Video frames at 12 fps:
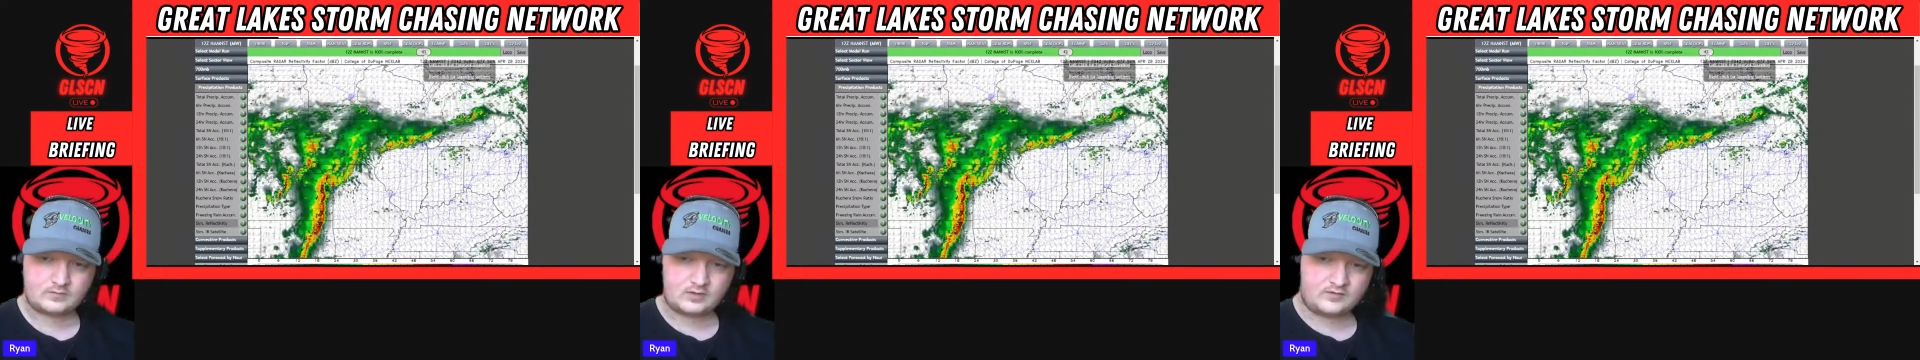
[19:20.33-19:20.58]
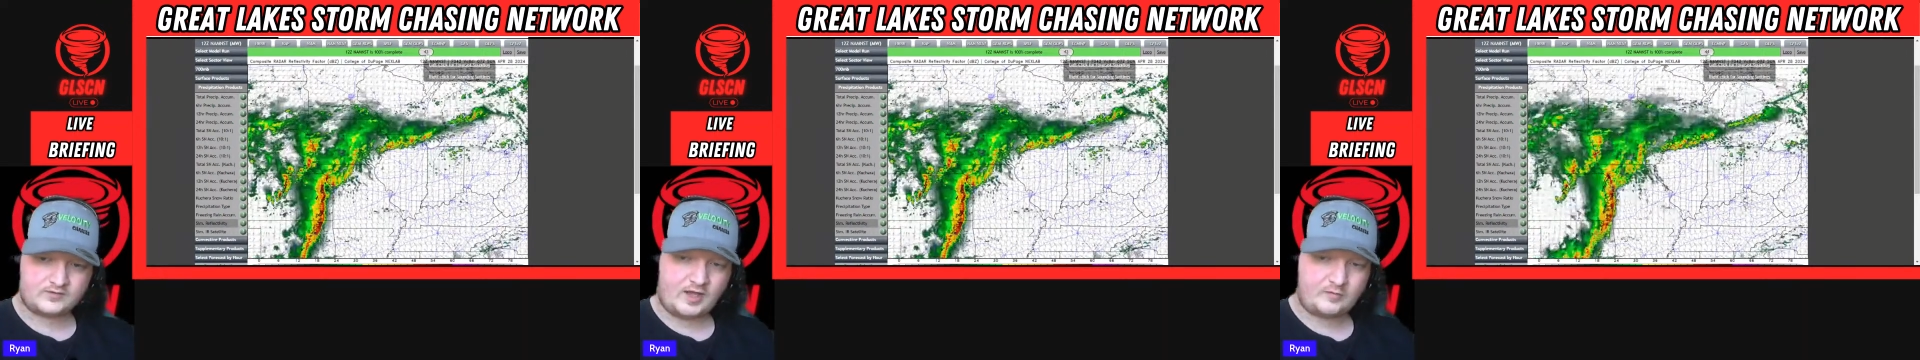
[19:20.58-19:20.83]

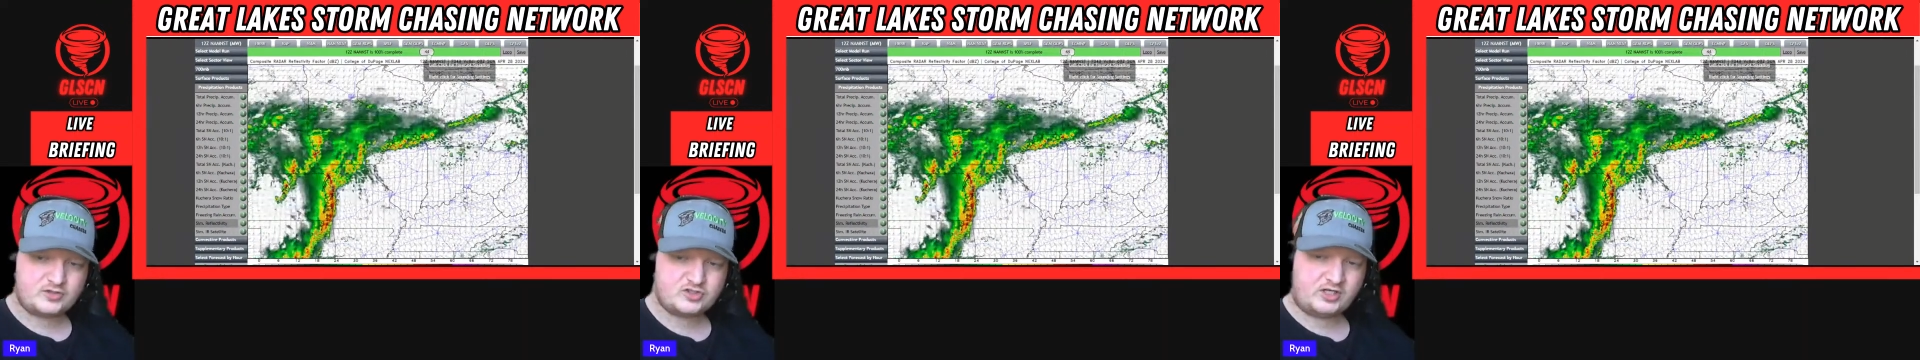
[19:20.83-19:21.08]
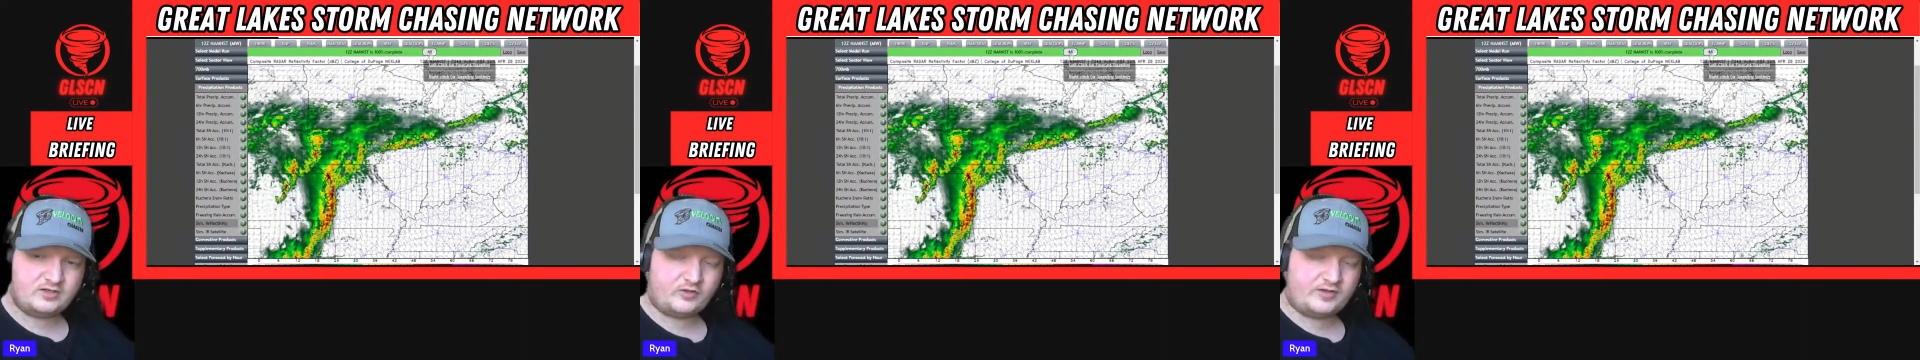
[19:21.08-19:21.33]
South
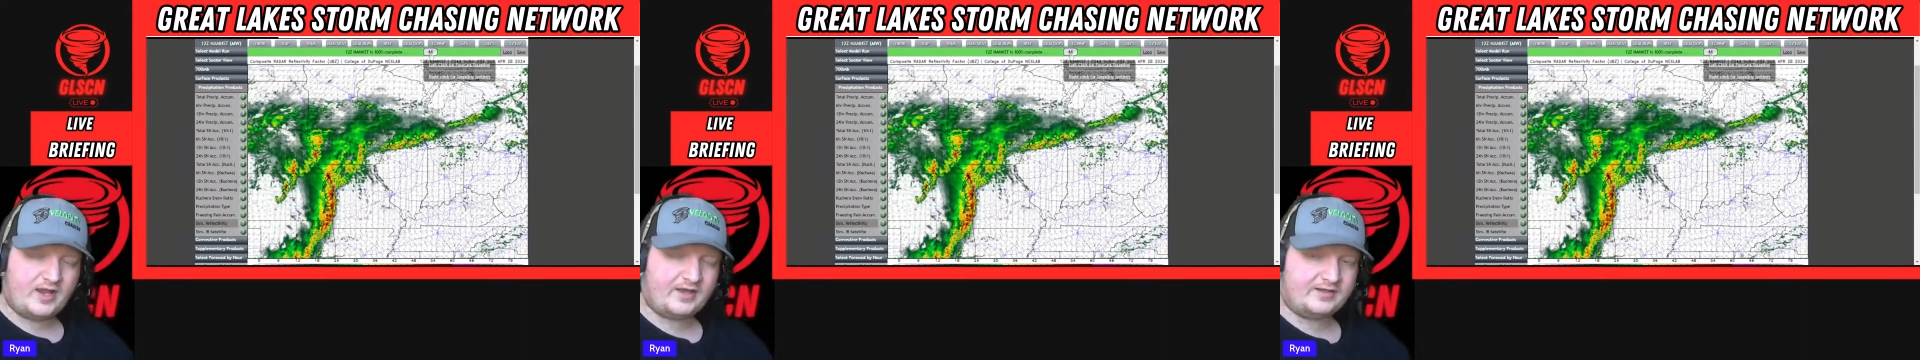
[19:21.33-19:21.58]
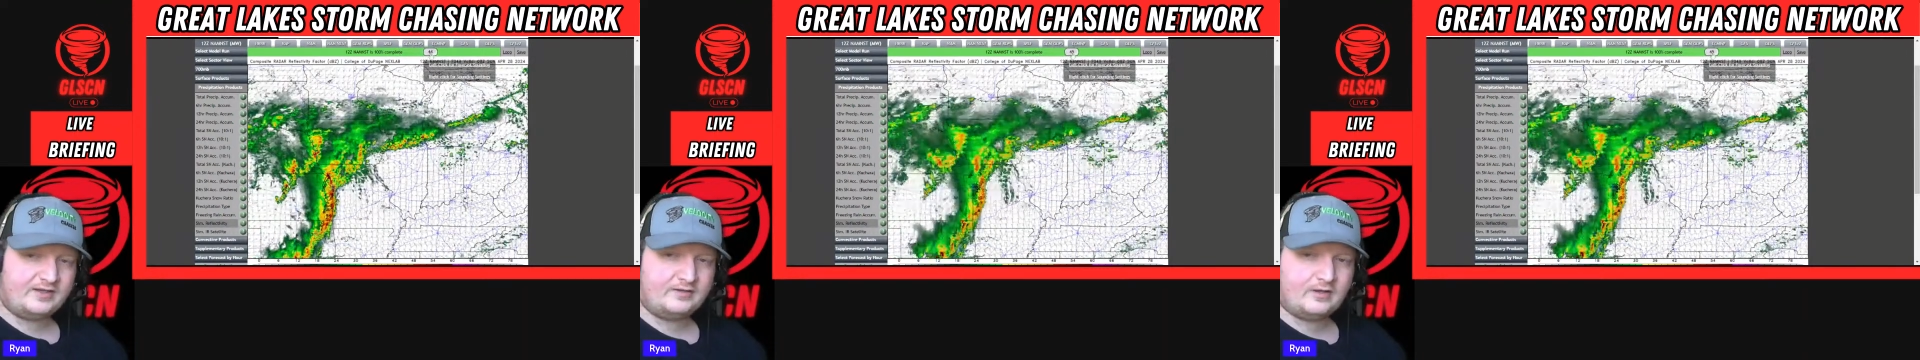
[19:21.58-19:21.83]
Michigan does not
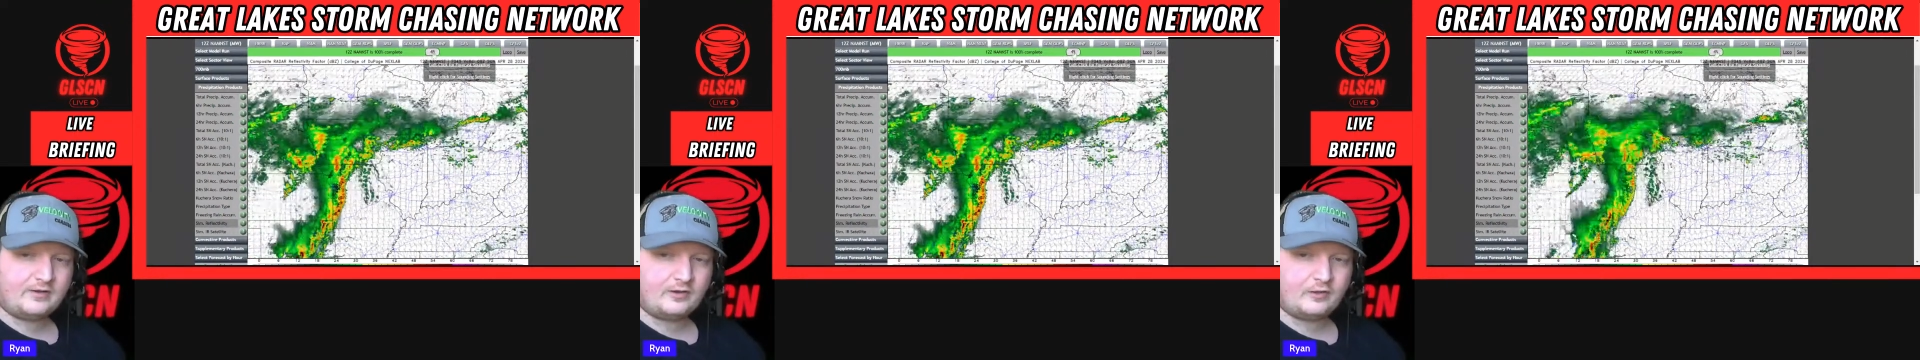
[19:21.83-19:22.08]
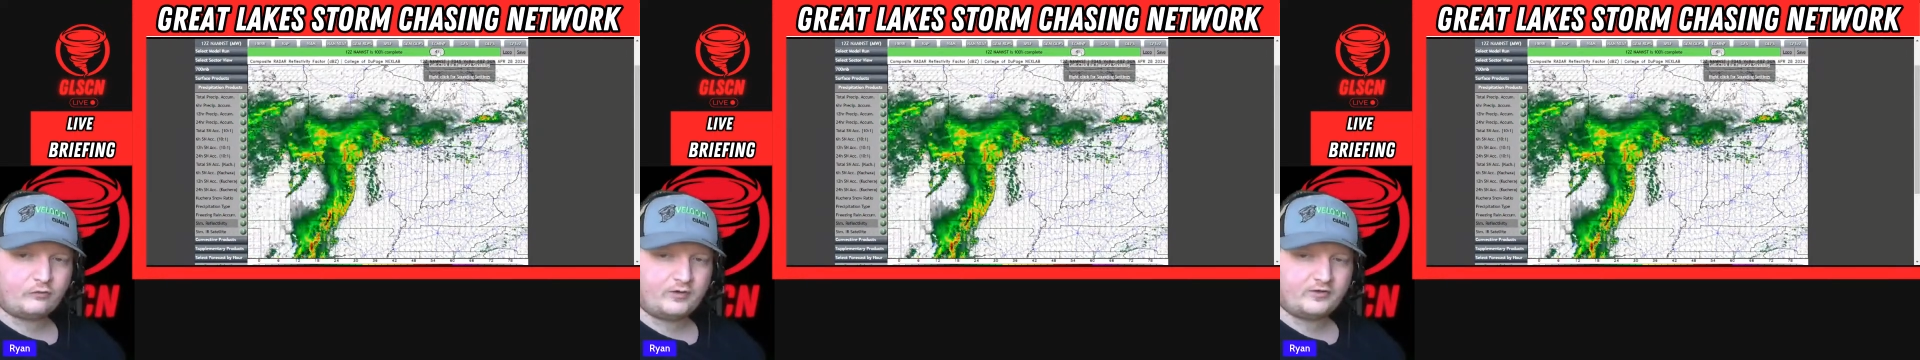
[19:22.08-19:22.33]
get in on the
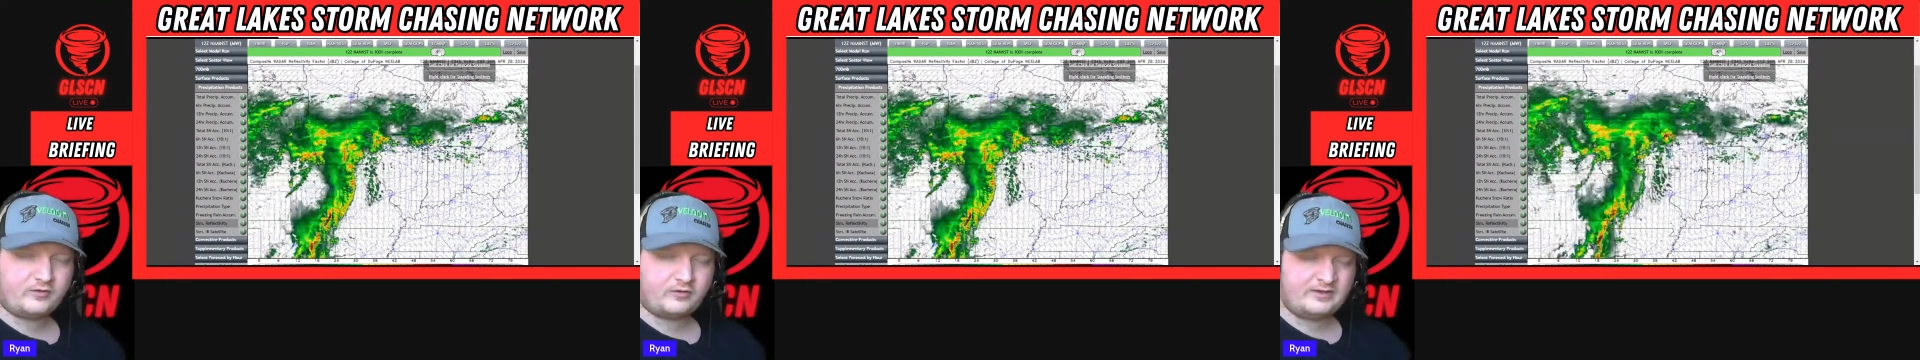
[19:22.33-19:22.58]
threat